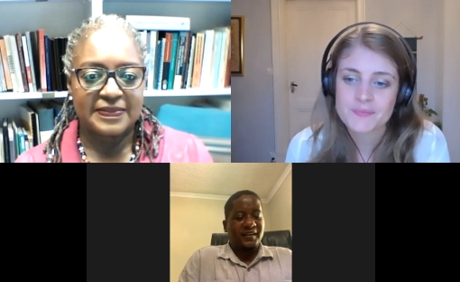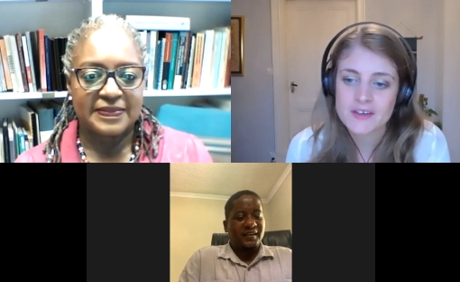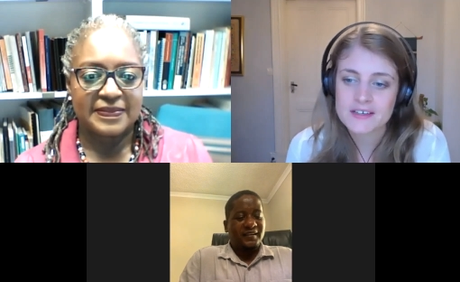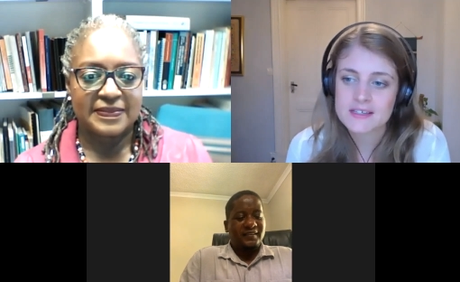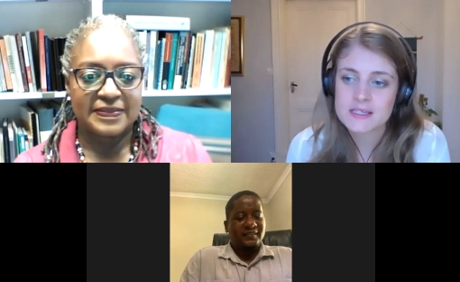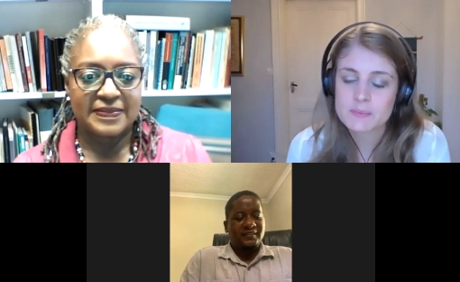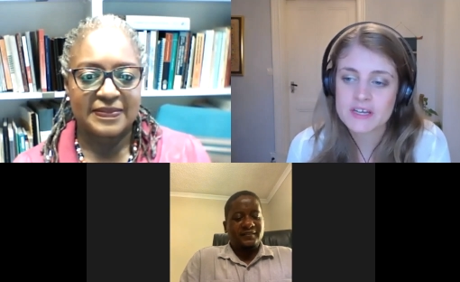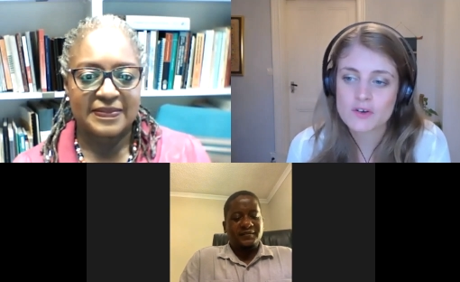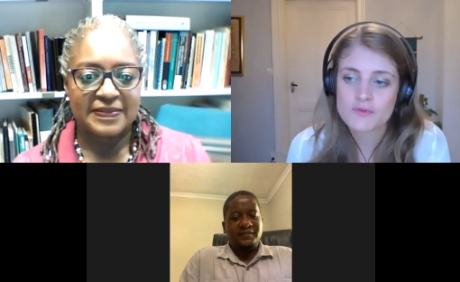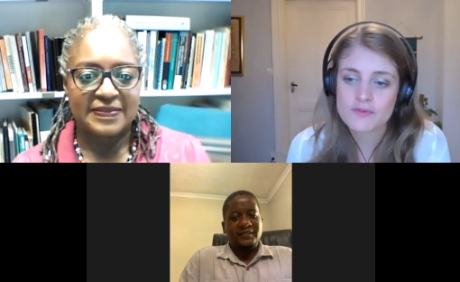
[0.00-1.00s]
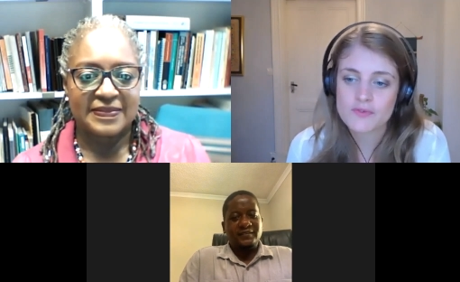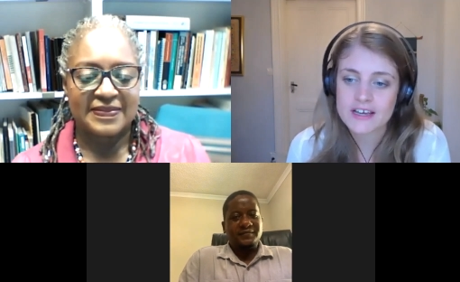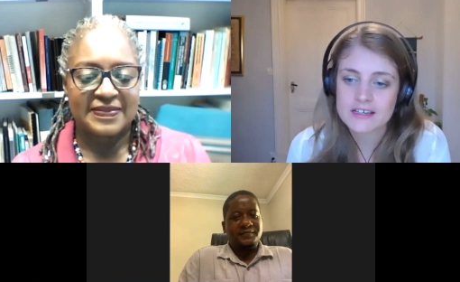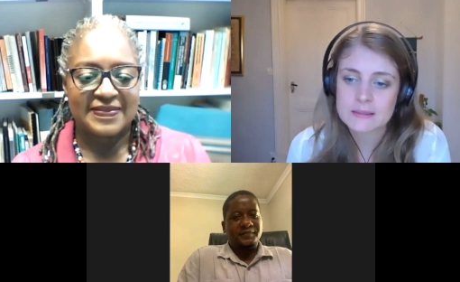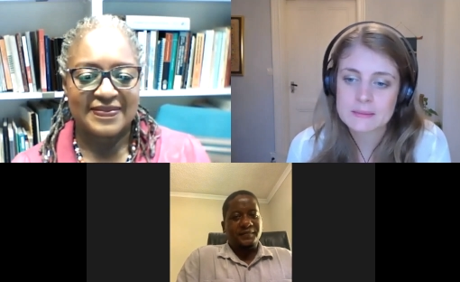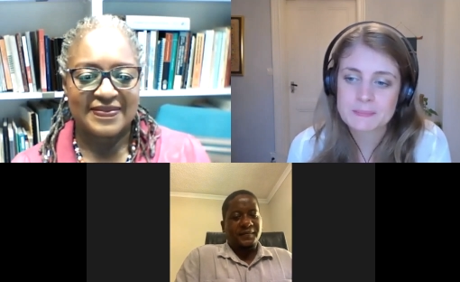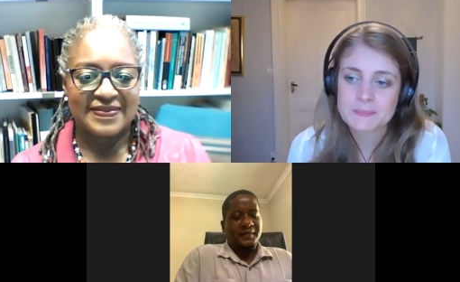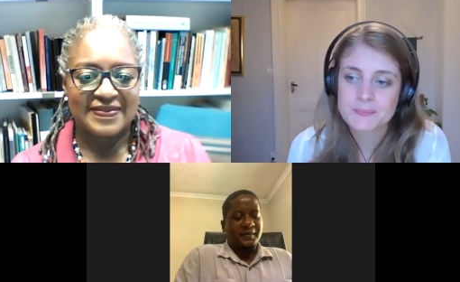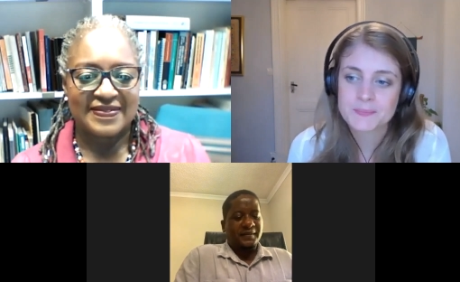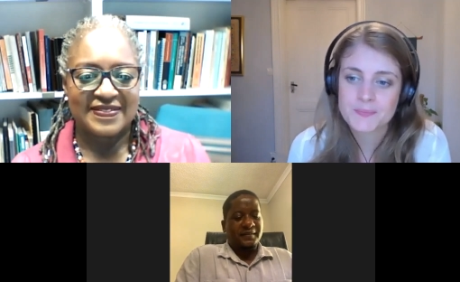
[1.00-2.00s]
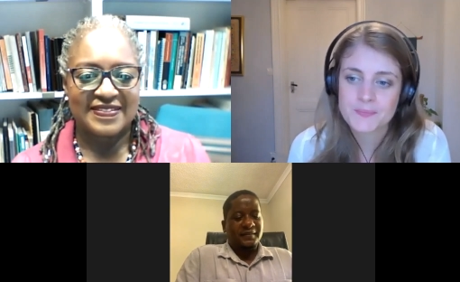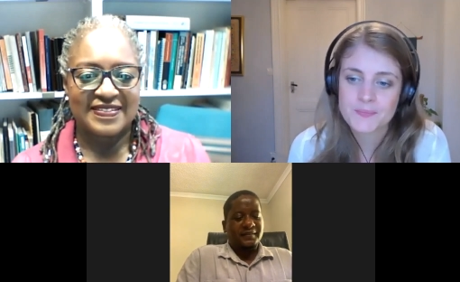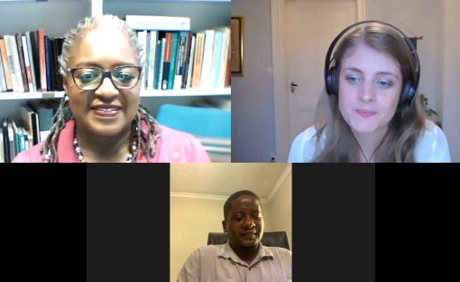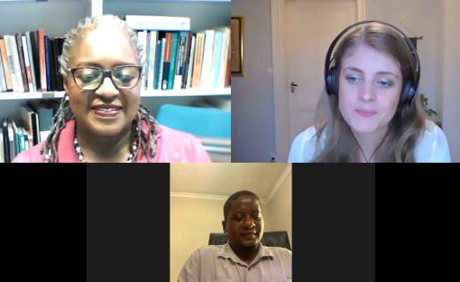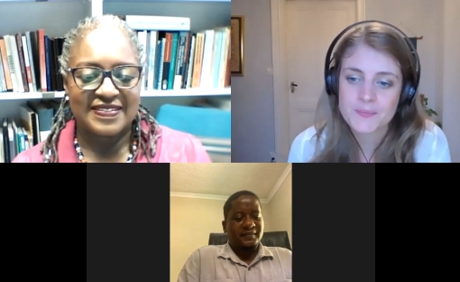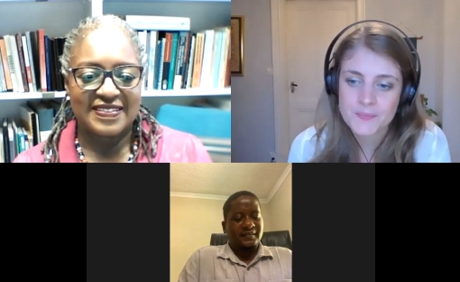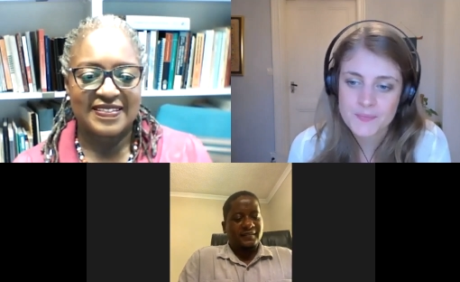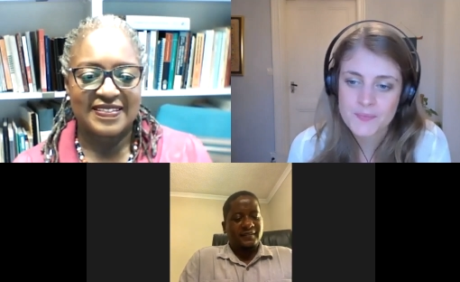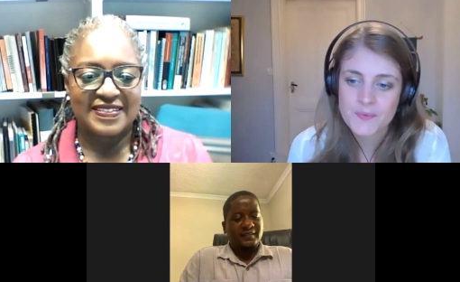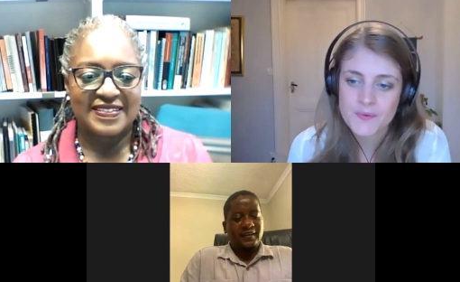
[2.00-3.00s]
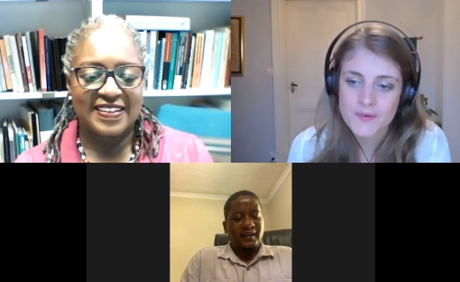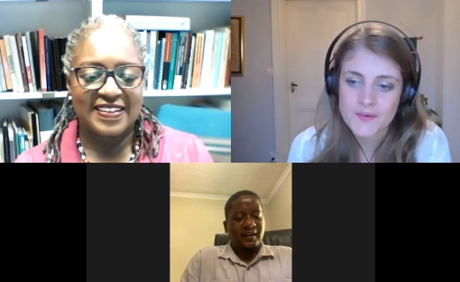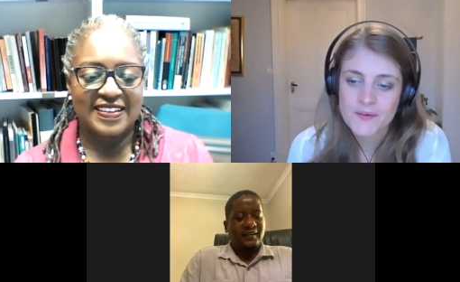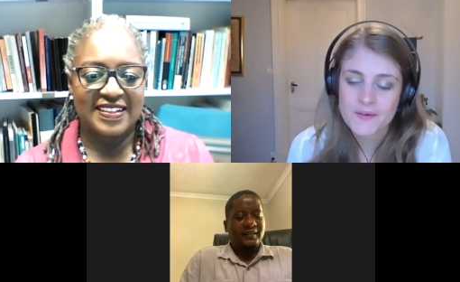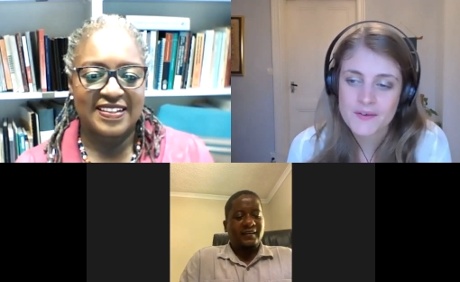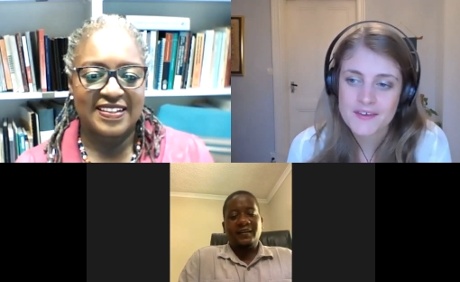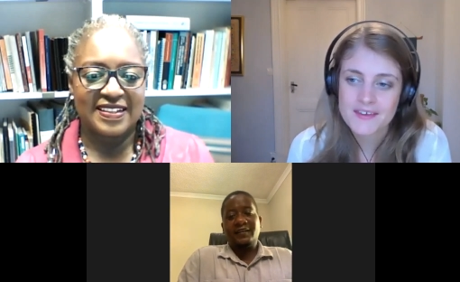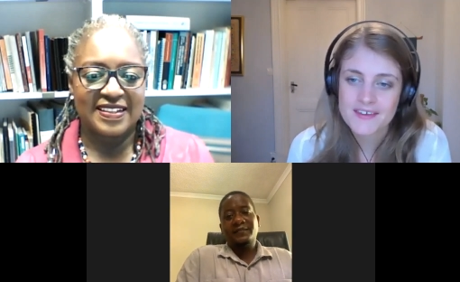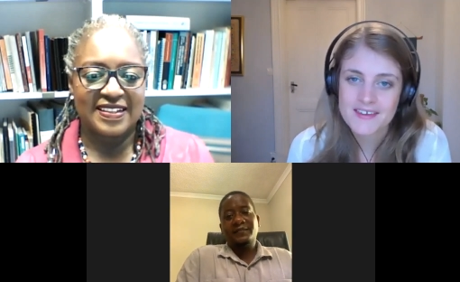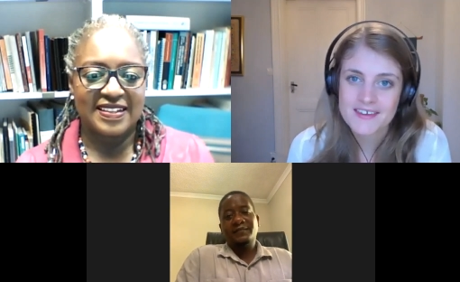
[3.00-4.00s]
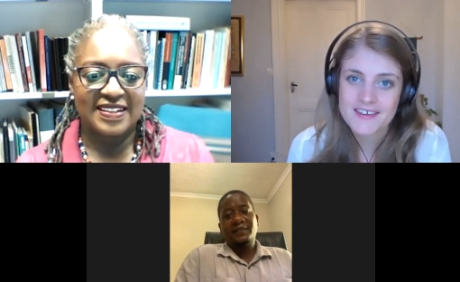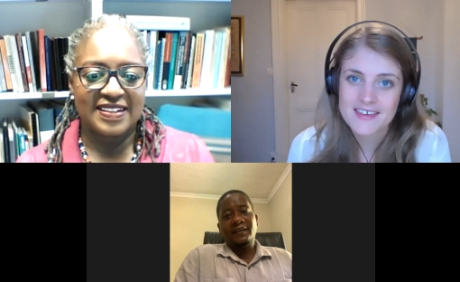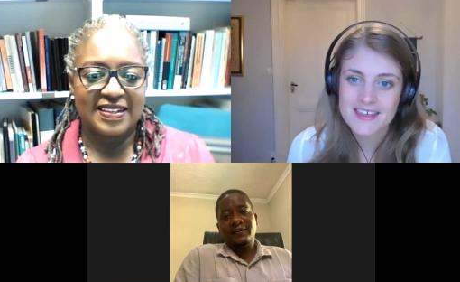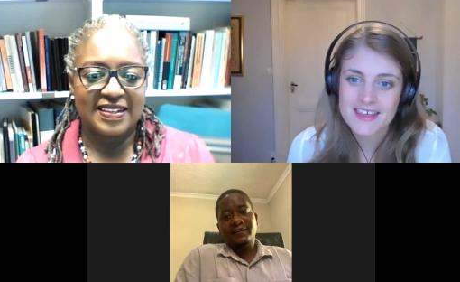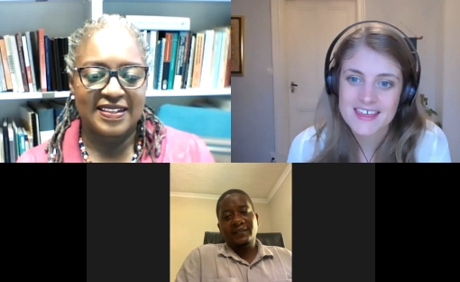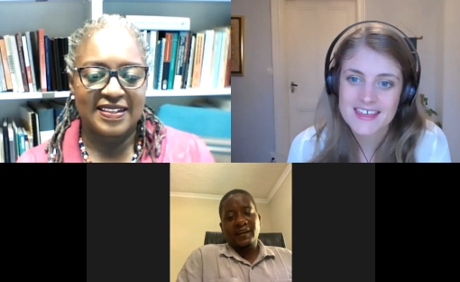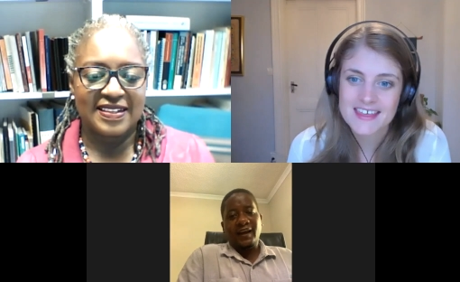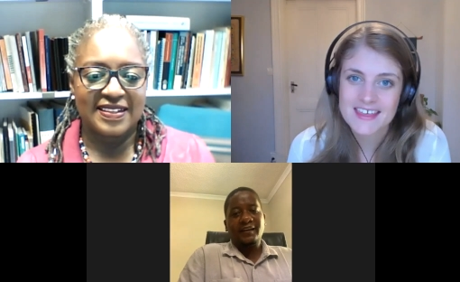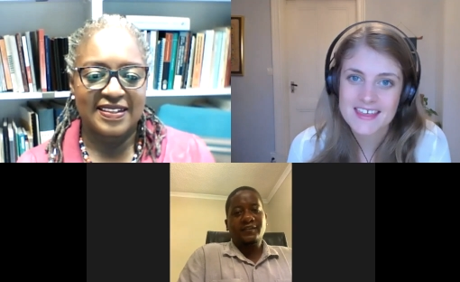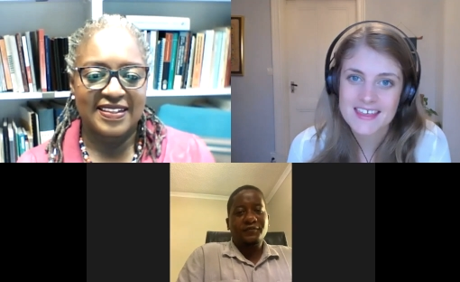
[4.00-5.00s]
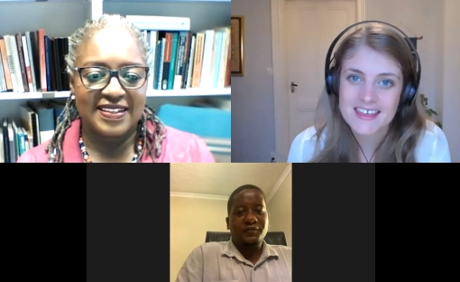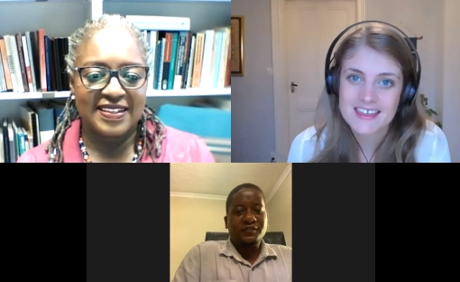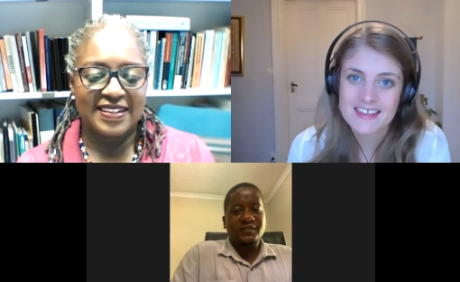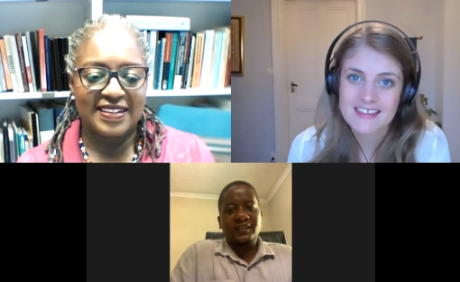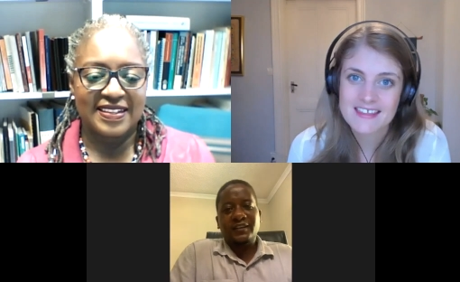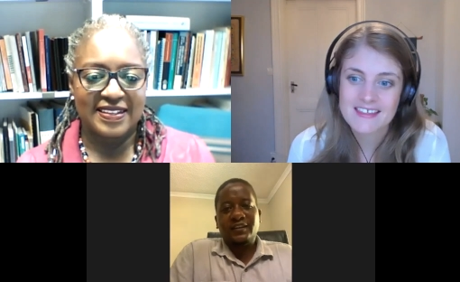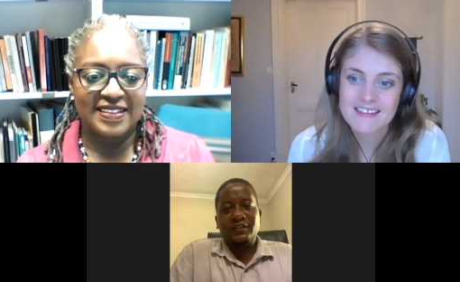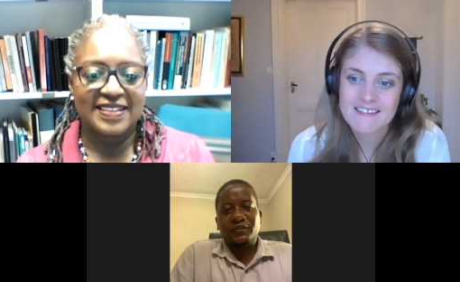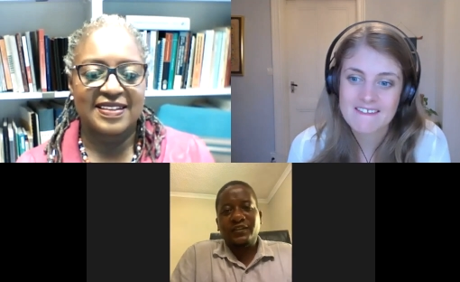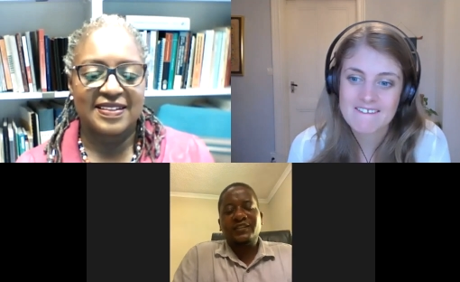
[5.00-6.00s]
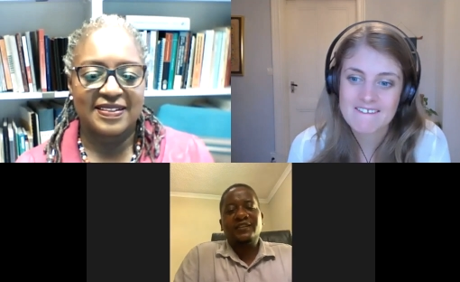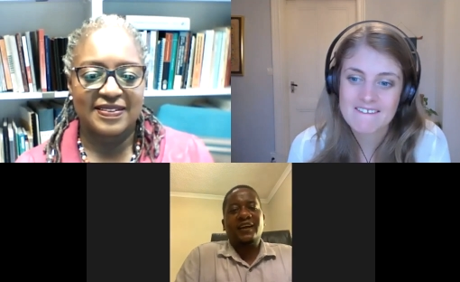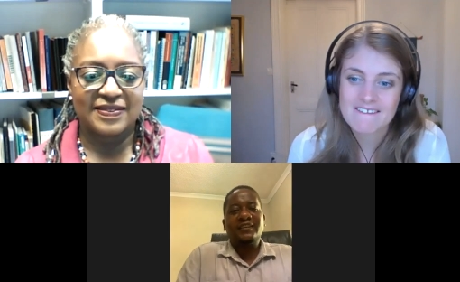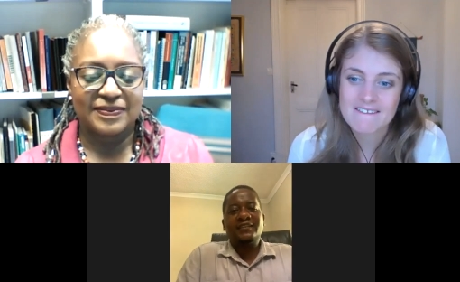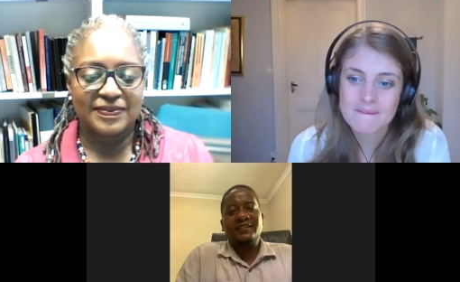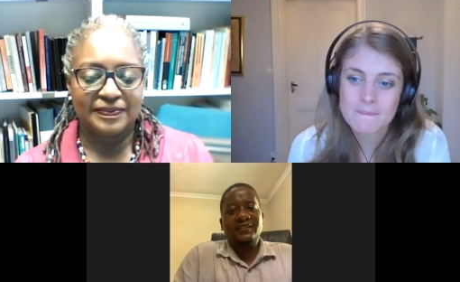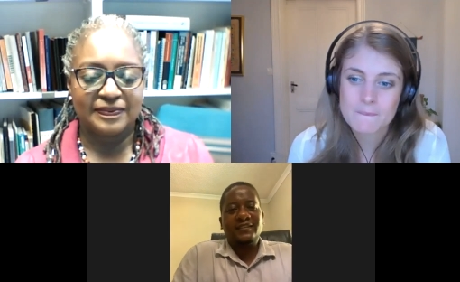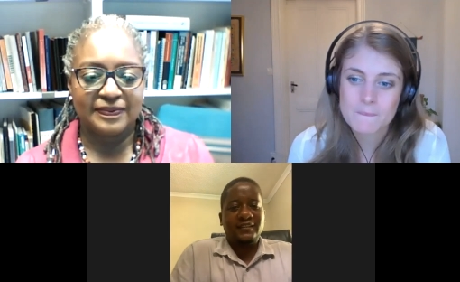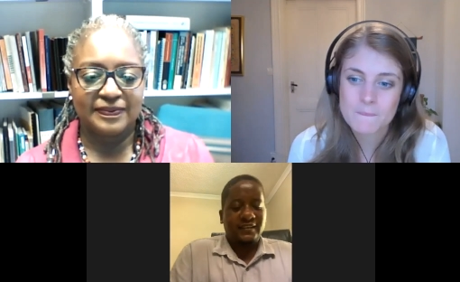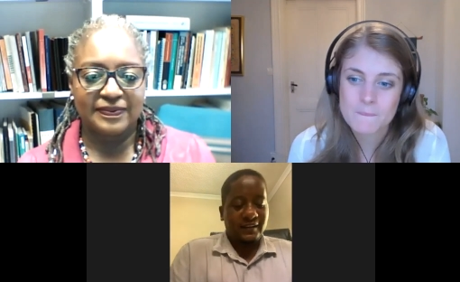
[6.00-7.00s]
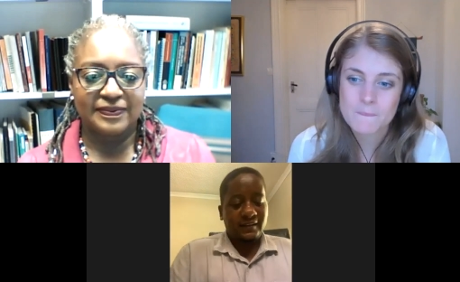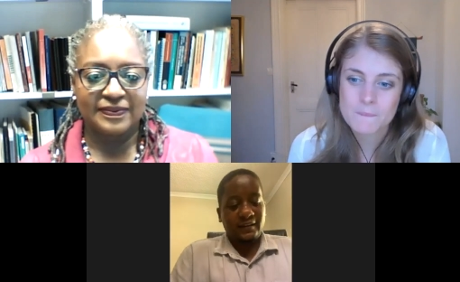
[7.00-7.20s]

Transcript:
Speaker 1: that's a spin-off mm -hmm. effect
Speaker 2: yeah and uh, under the AgriFoSe 2019, eh, the